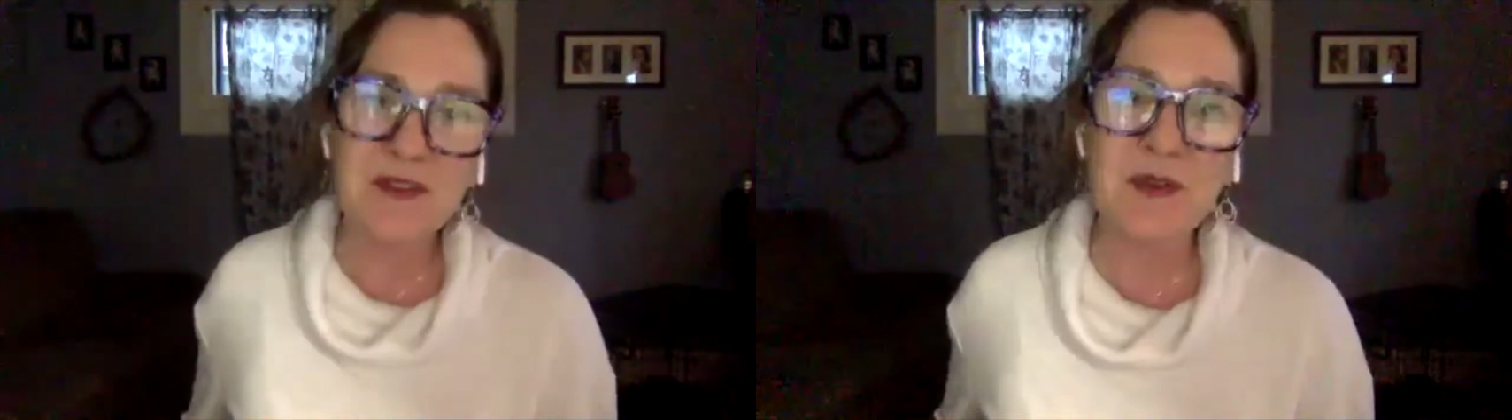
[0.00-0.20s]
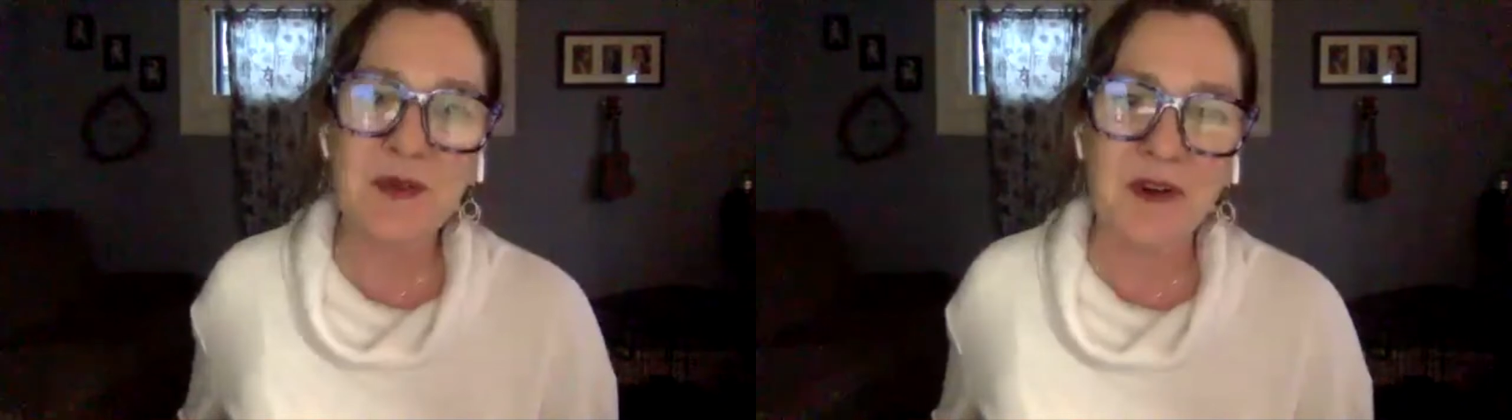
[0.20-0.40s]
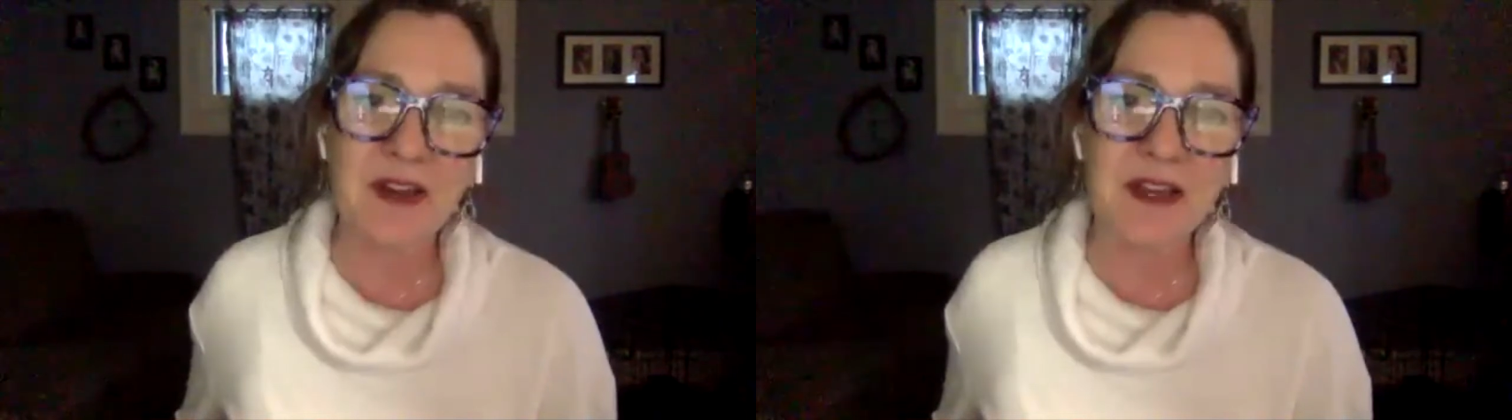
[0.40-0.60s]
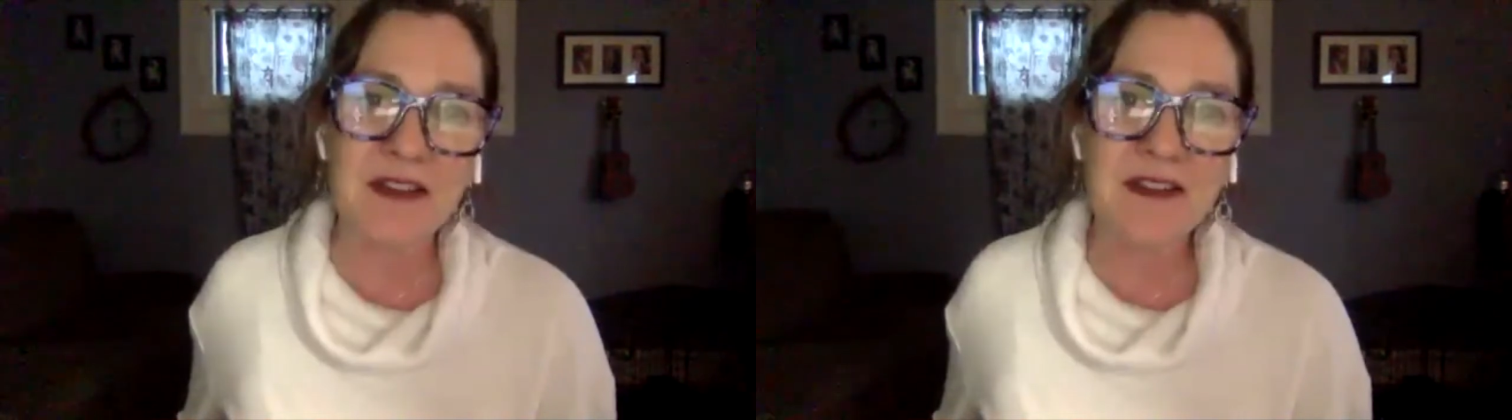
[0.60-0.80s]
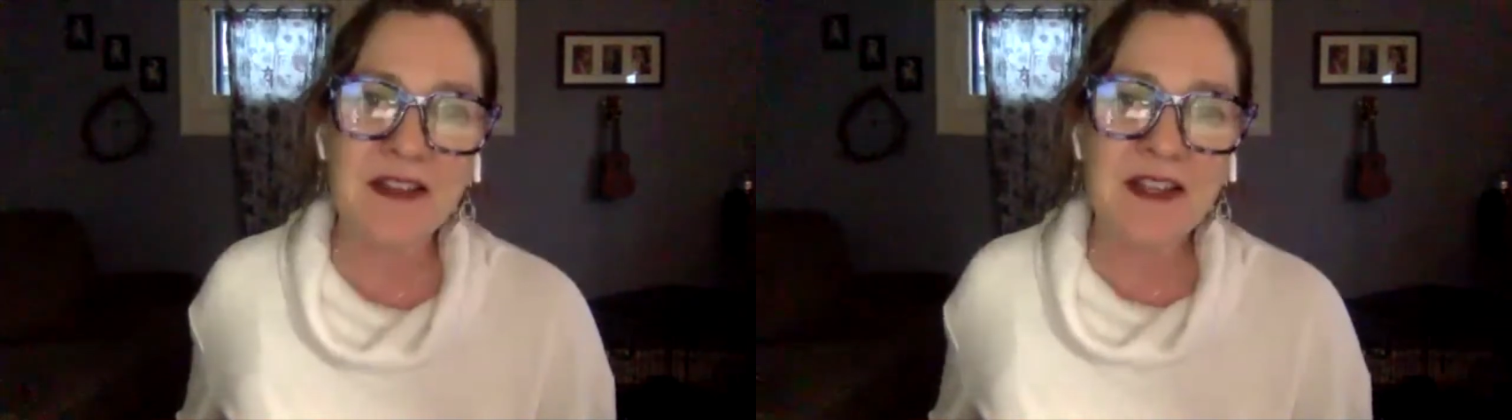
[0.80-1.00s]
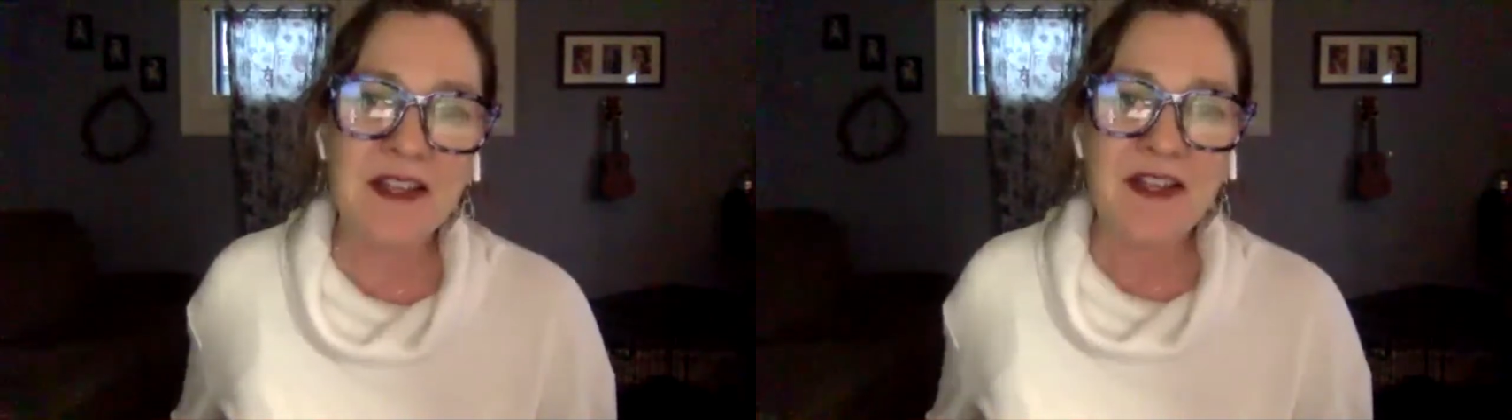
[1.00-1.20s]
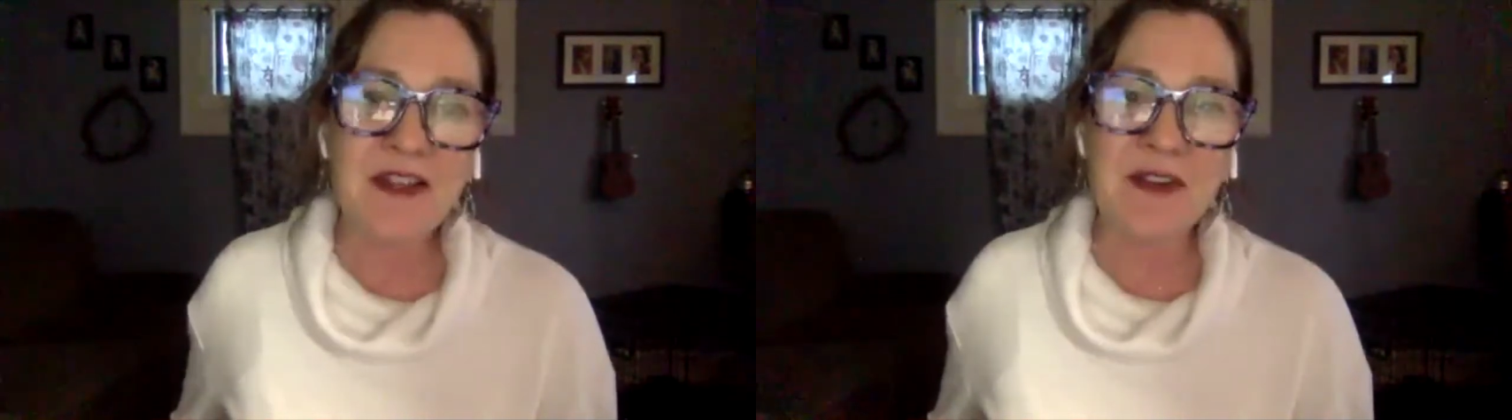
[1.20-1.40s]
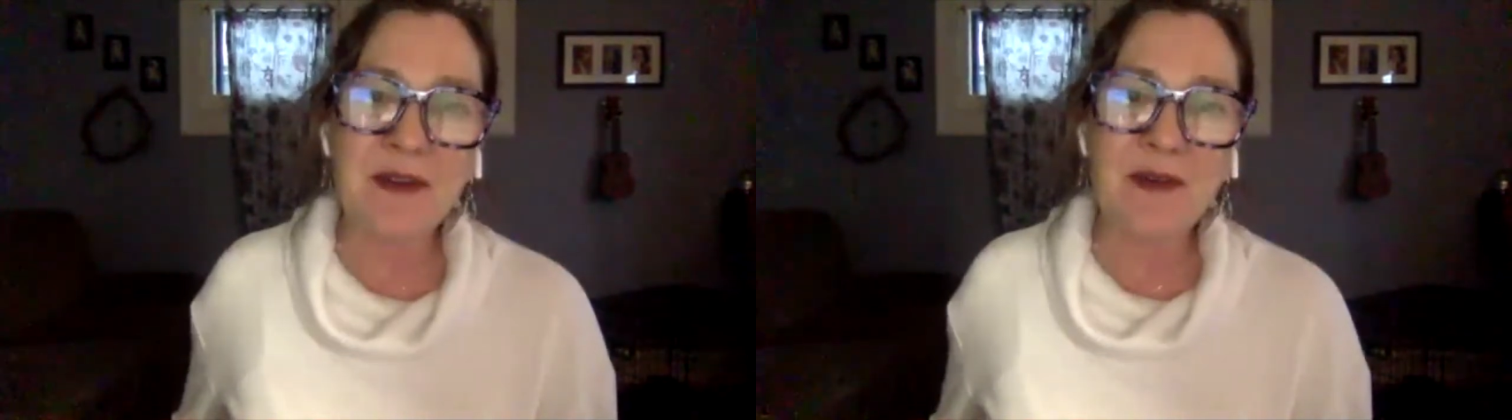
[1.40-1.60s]
story,
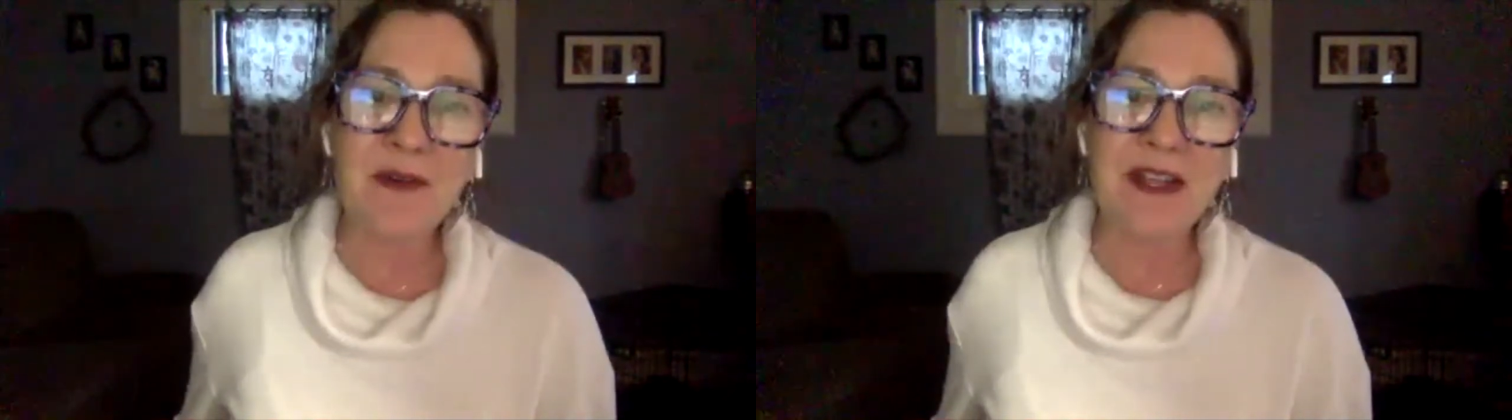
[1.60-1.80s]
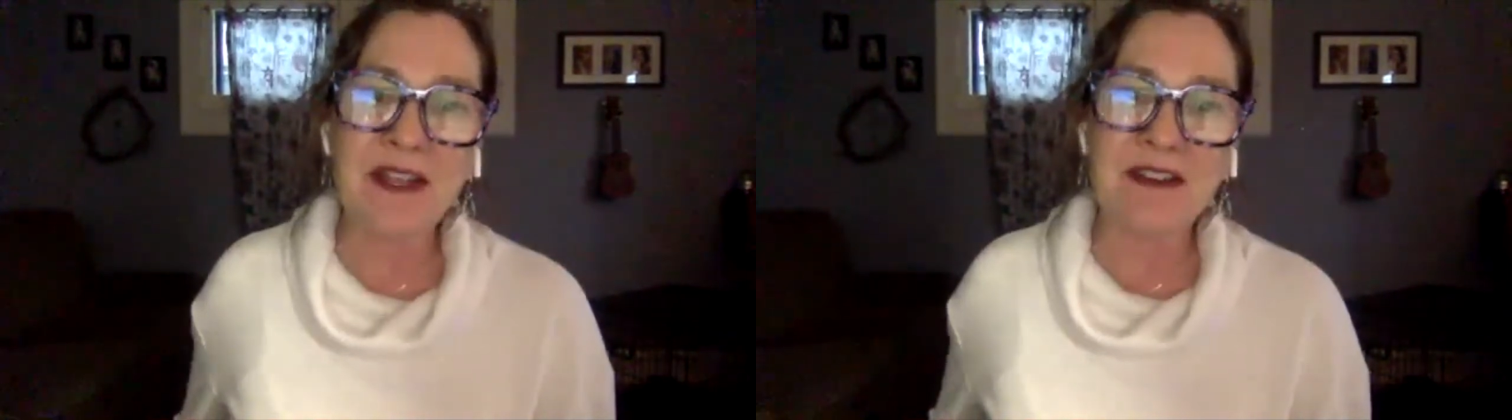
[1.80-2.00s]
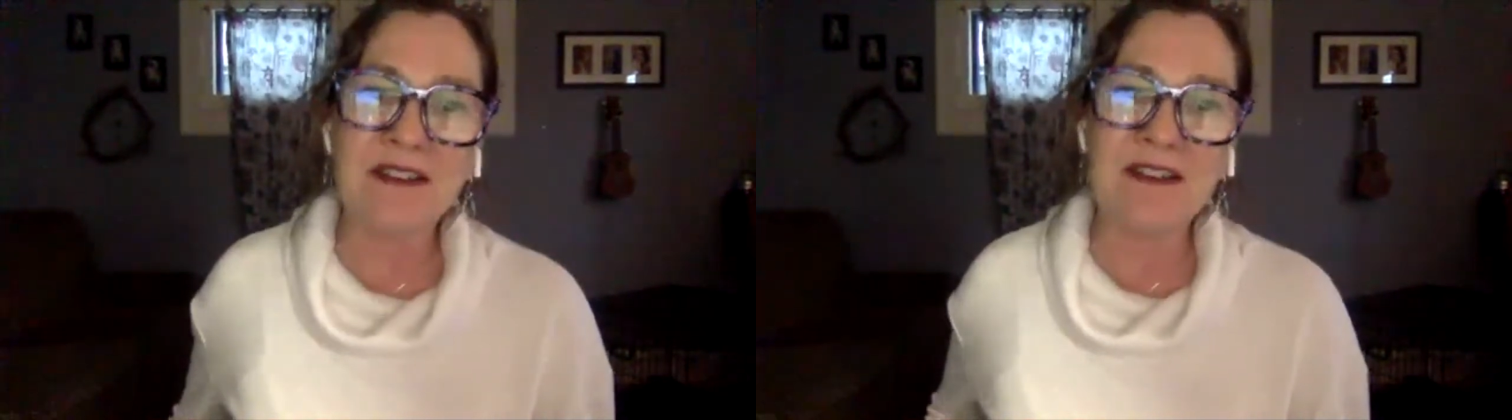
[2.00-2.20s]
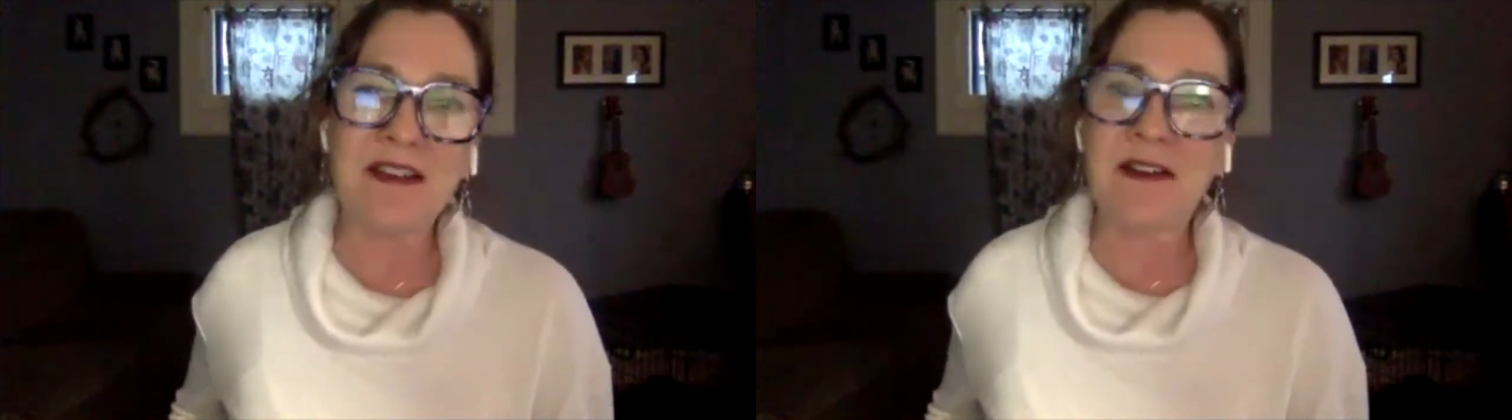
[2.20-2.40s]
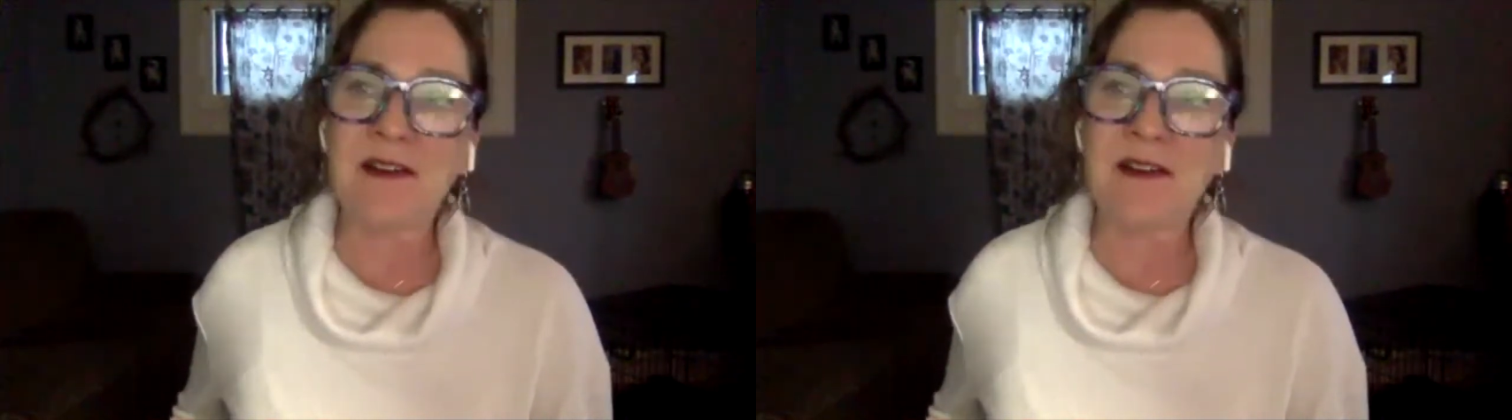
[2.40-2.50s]
and